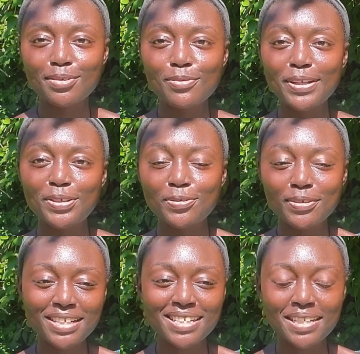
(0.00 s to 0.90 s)
when you
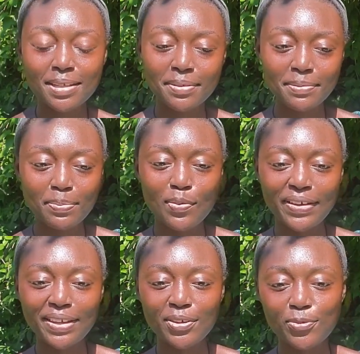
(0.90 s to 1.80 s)
reach the
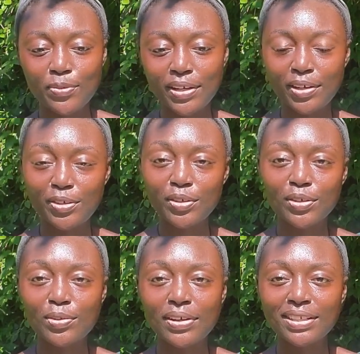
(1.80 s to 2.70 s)
point where you're
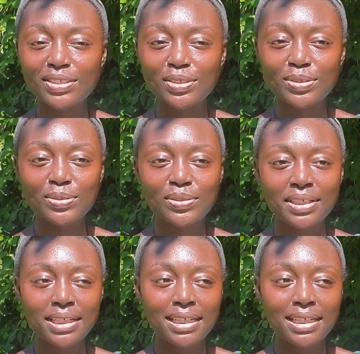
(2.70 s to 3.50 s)
going to